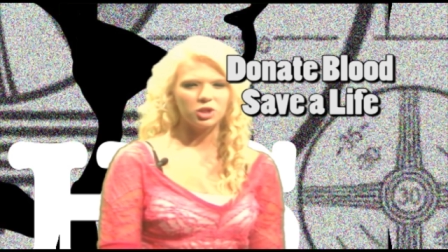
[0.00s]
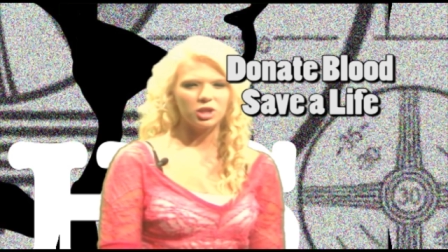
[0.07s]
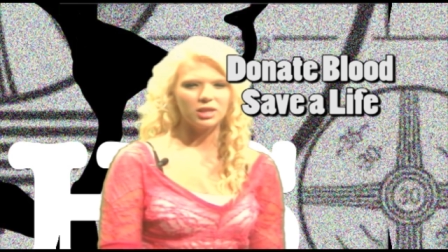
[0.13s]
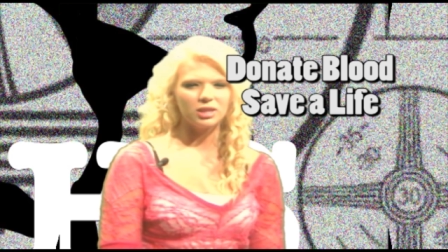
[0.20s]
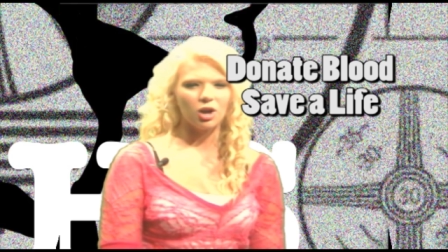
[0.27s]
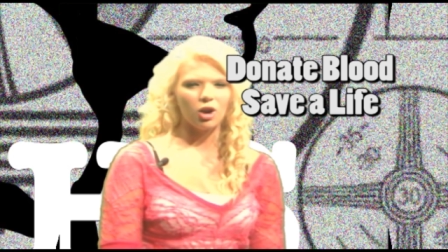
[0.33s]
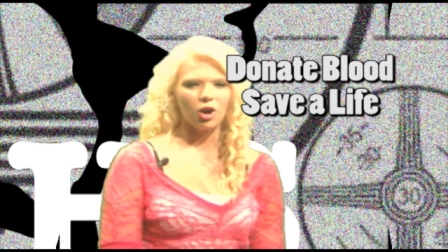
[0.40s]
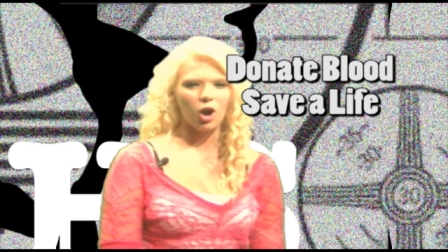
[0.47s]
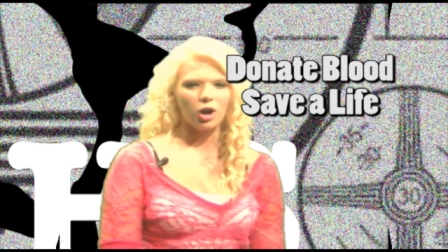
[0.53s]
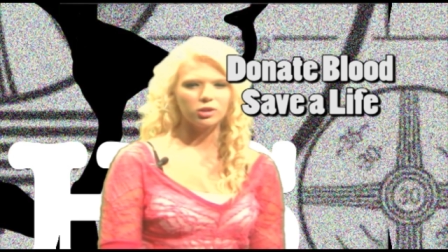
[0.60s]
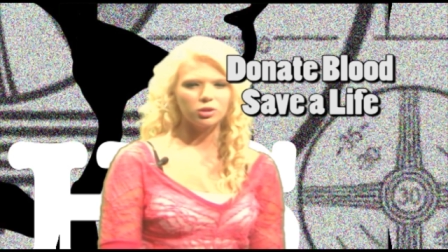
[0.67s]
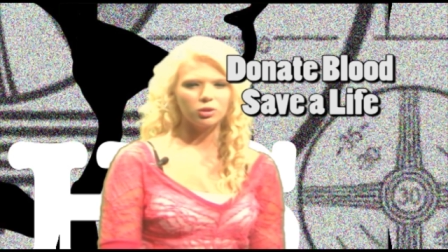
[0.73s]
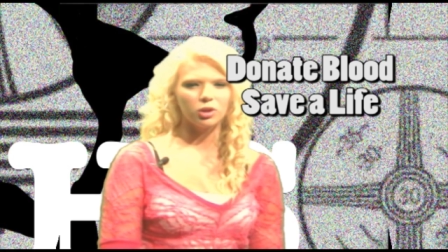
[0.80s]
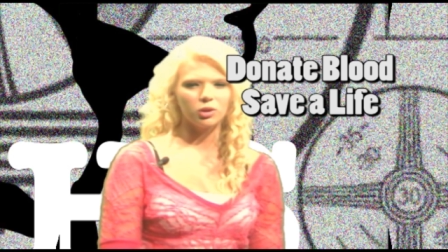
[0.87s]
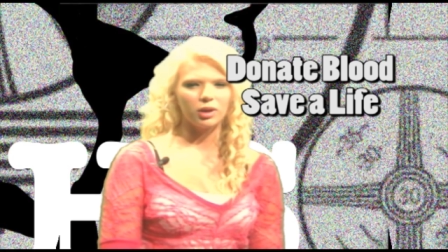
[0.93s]
sheets are
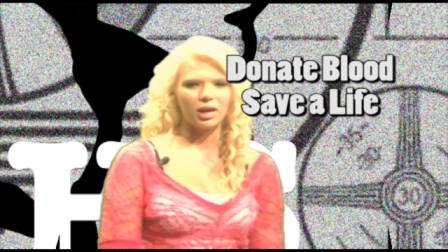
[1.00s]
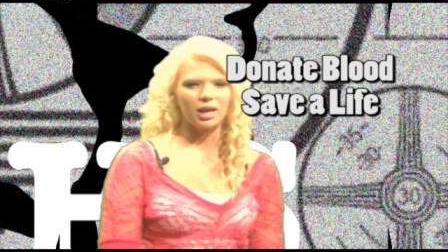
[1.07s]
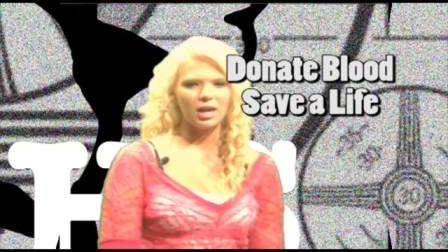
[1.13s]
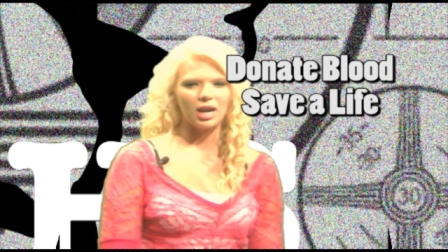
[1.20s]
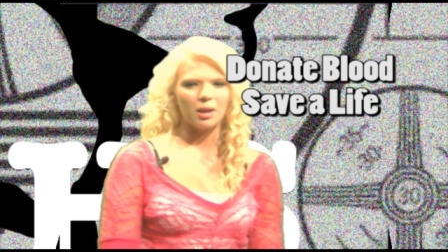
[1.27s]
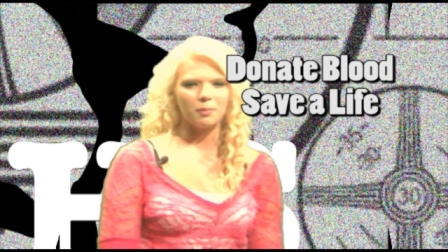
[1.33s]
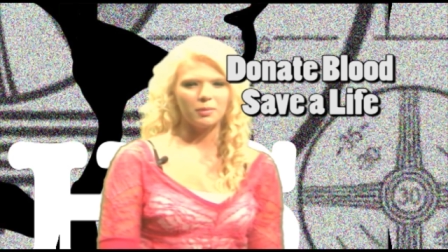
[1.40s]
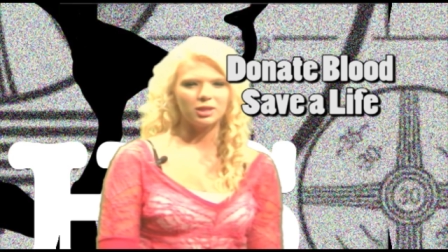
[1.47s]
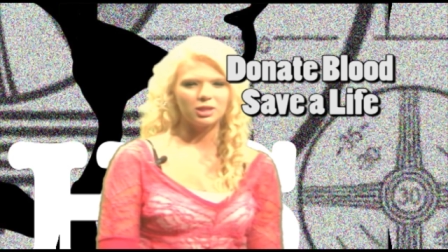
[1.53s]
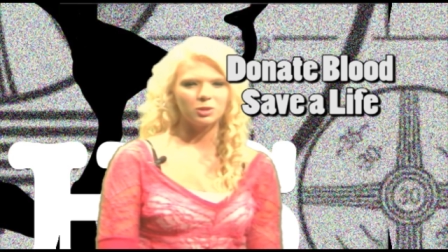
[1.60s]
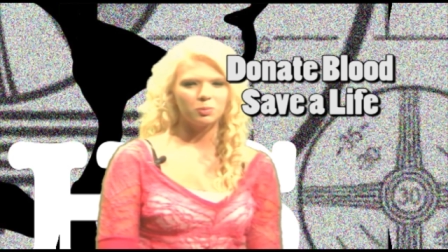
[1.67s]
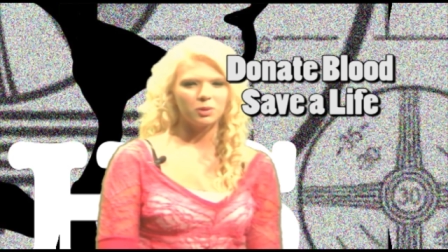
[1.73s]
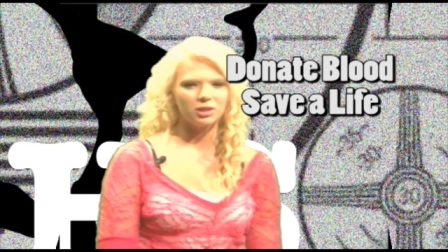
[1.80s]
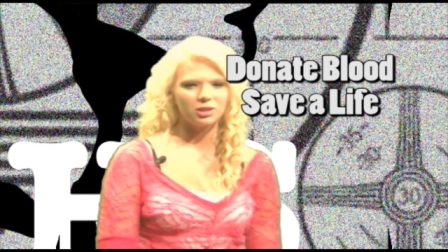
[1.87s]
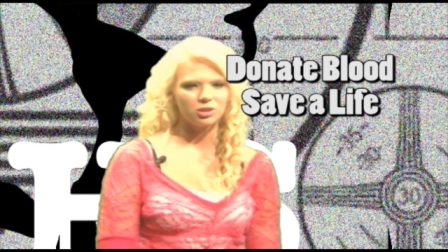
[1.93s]
also located on
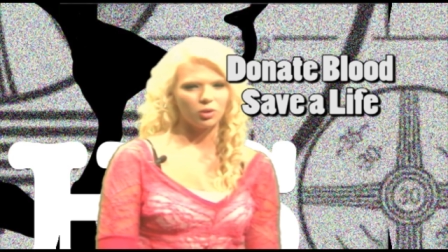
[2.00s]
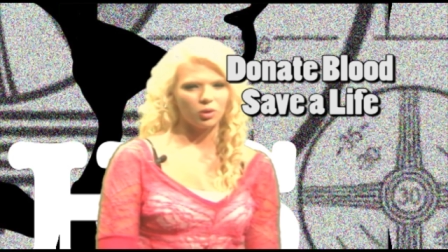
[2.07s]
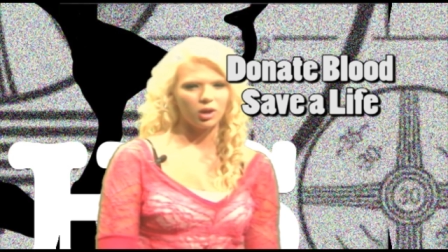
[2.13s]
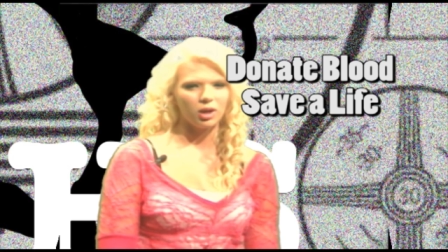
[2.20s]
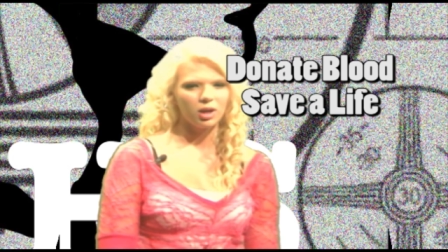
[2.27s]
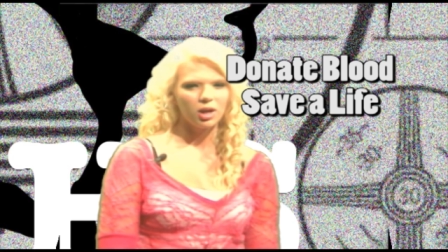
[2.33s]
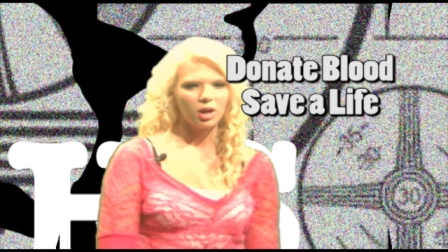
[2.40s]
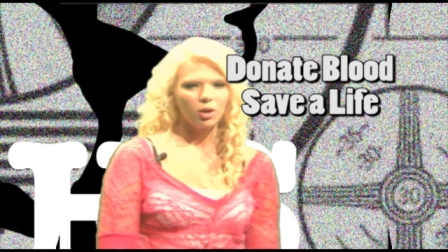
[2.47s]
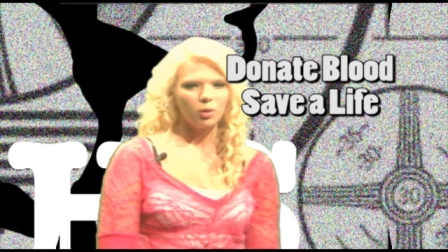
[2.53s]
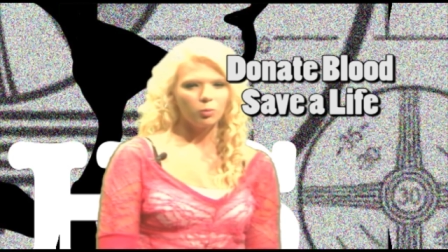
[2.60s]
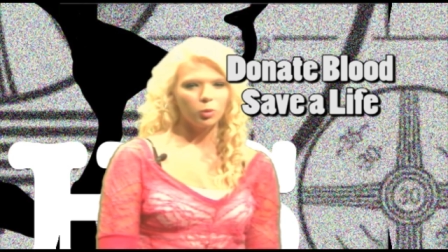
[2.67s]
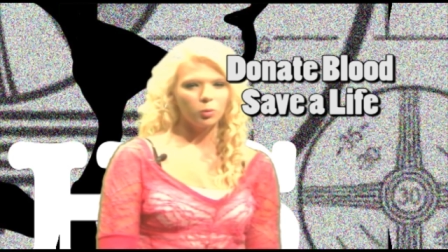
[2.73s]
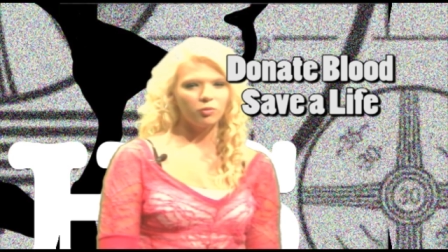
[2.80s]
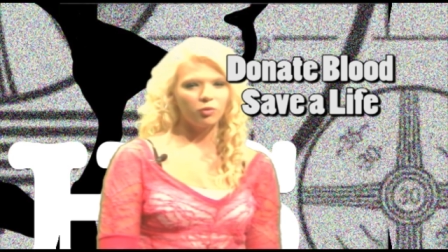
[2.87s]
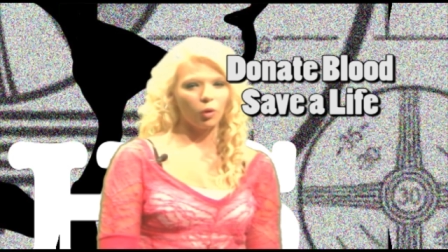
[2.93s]
Mrs. Pierce's door,
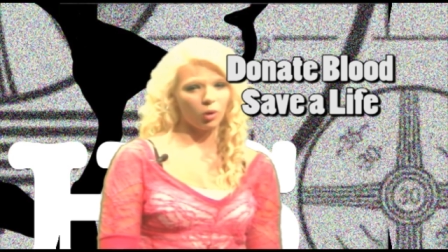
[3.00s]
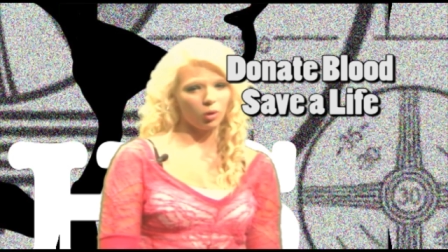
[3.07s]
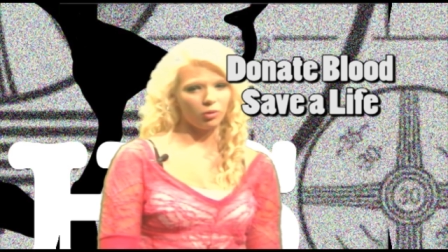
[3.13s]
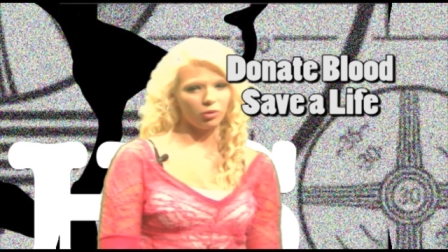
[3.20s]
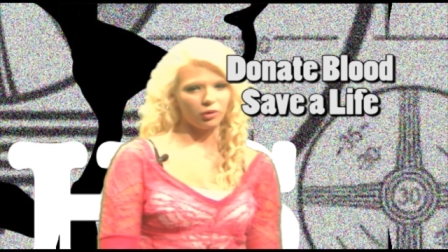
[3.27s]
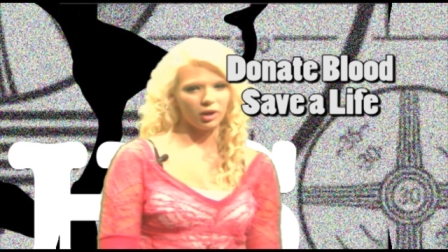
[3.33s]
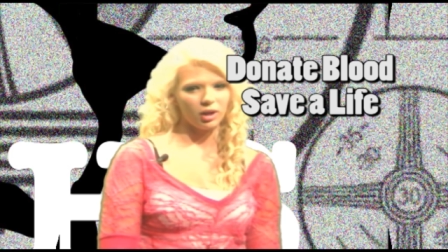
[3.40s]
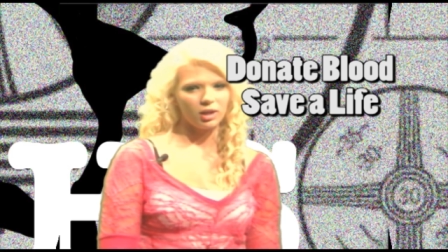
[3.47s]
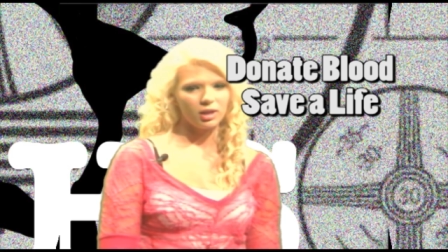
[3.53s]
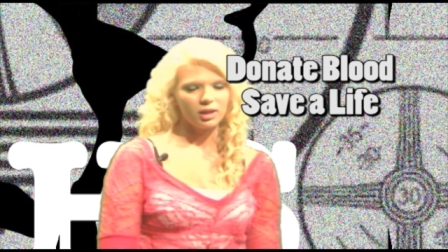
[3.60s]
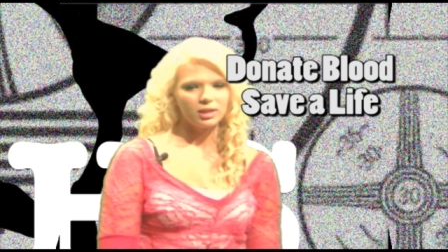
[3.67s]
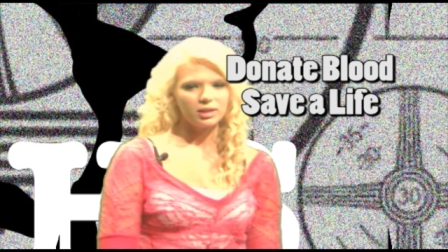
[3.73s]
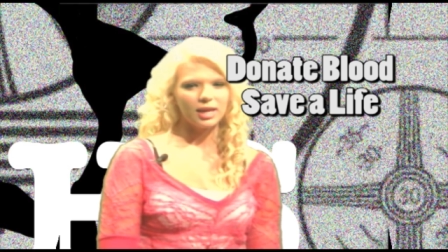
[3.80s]
room 403.